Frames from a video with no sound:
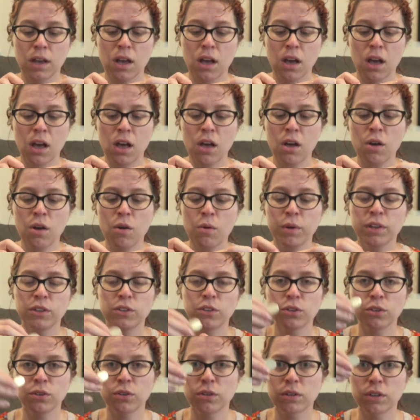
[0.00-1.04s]
I'll always
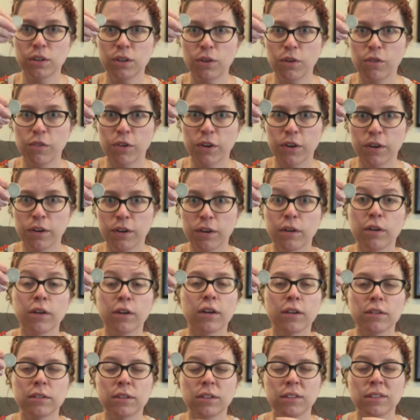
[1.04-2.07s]
turn it over,
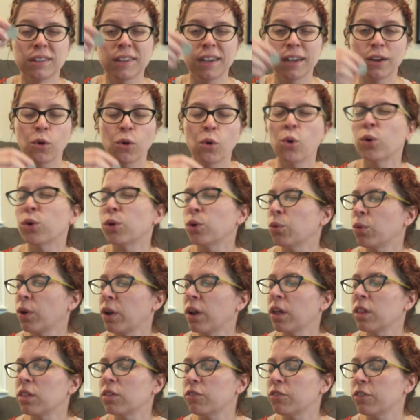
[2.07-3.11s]
because it'll say quarter right
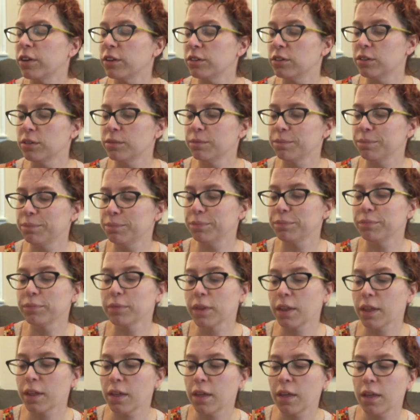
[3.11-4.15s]
on the front.
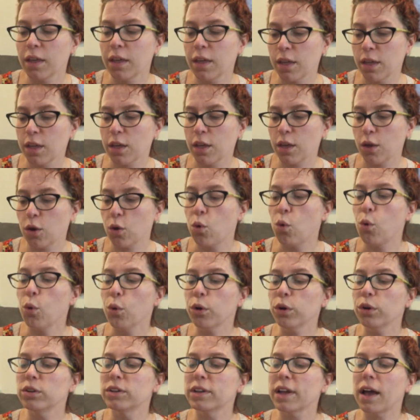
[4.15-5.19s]

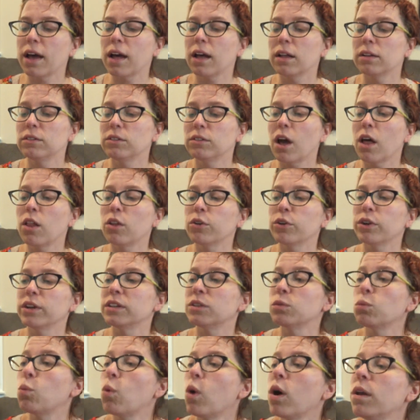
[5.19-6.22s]
Quarter dollar
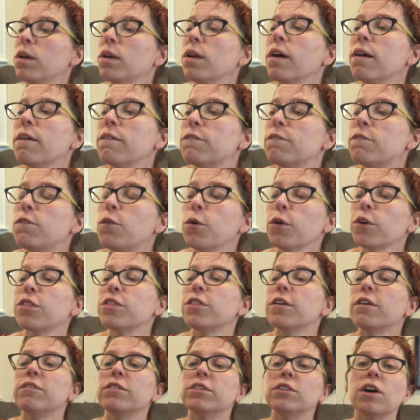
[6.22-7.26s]
is
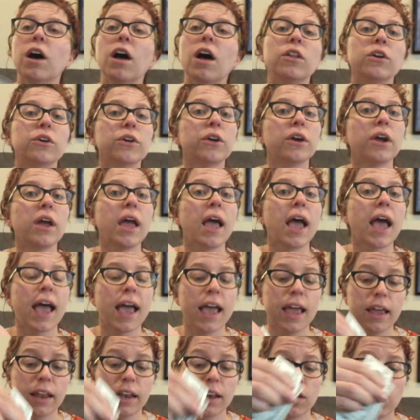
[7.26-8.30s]
1/4 of a dollar,
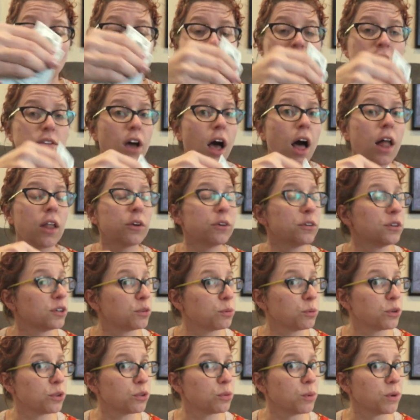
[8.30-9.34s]
and a dollar is
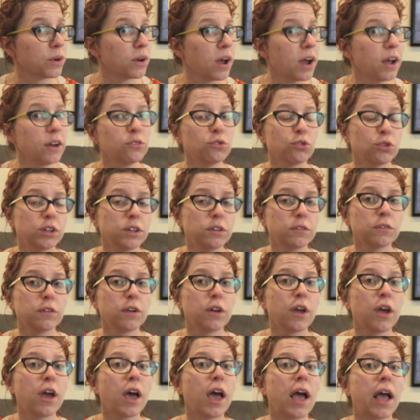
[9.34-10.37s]
worth 100,
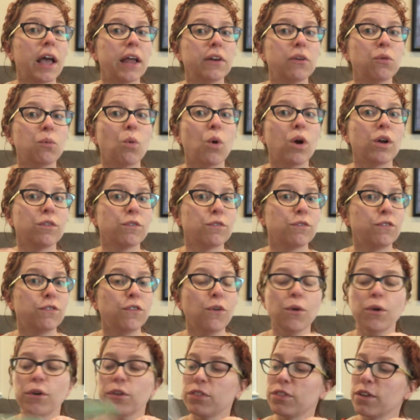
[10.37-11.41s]
and
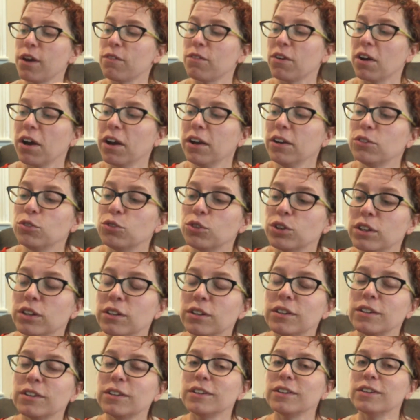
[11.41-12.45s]
1/4 of 100
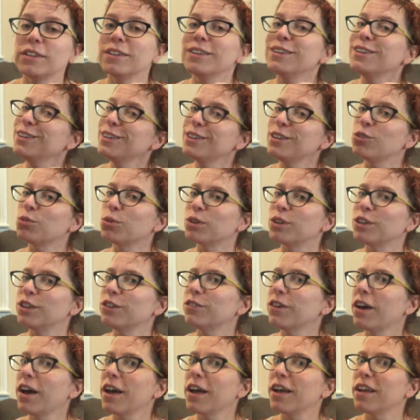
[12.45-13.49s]
is
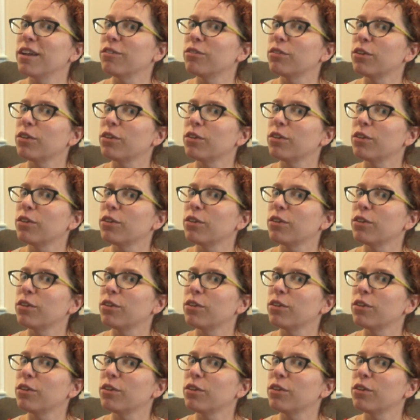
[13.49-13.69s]
25.